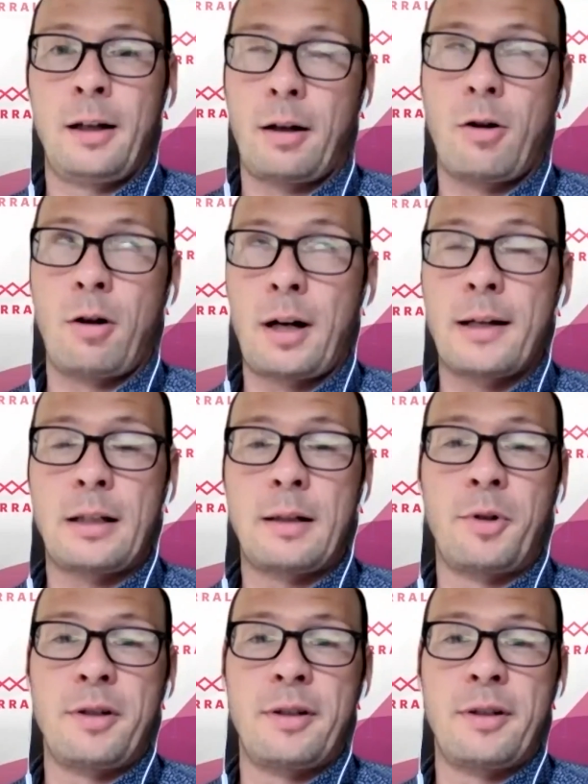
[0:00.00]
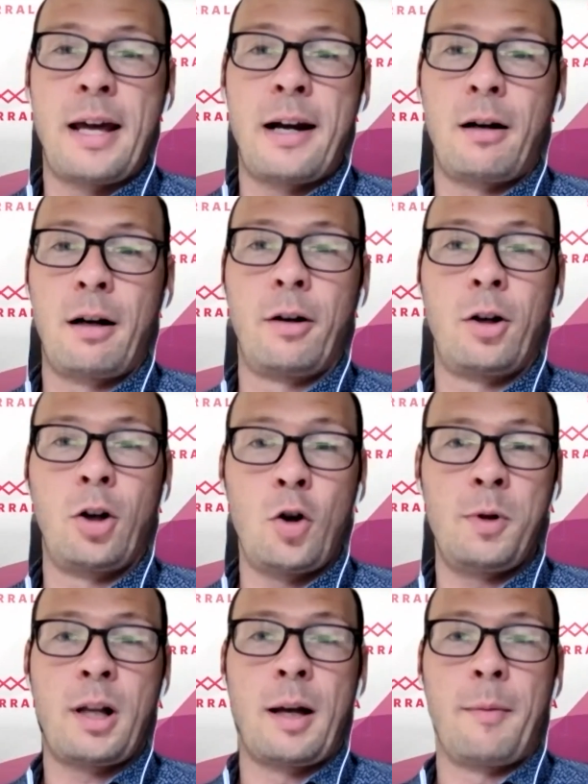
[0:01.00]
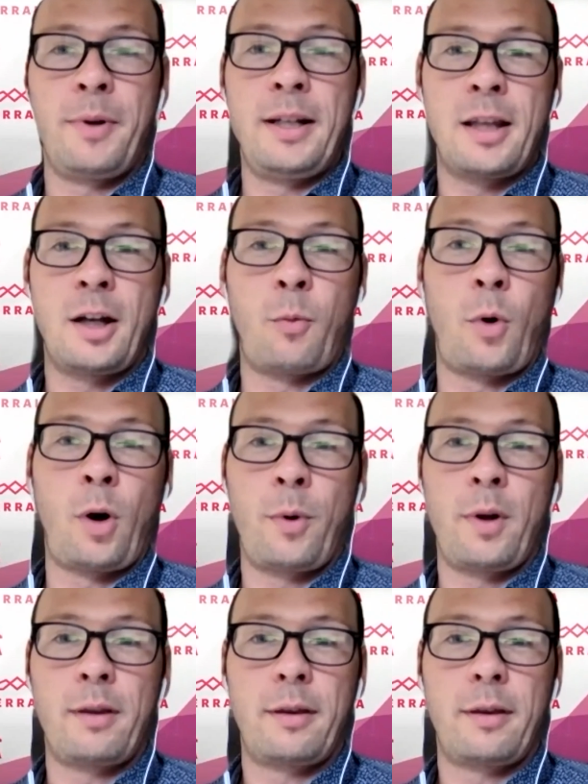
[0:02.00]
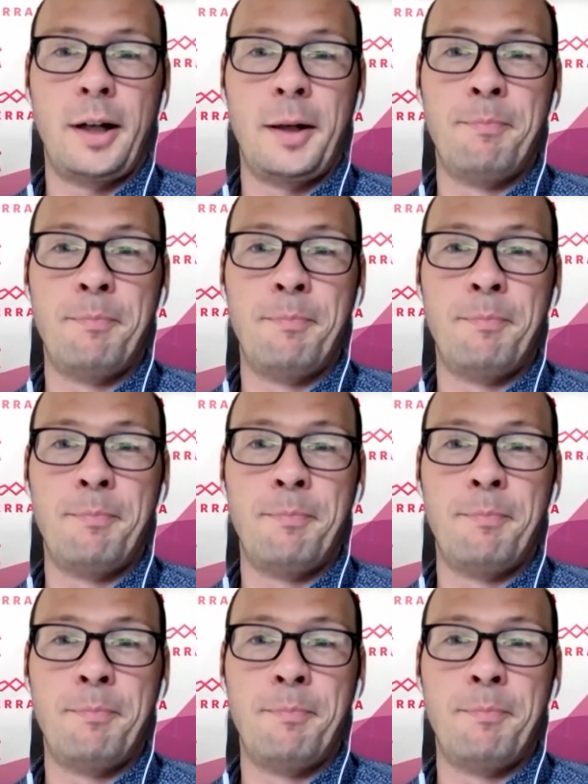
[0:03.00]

or customers that are global companies that work with,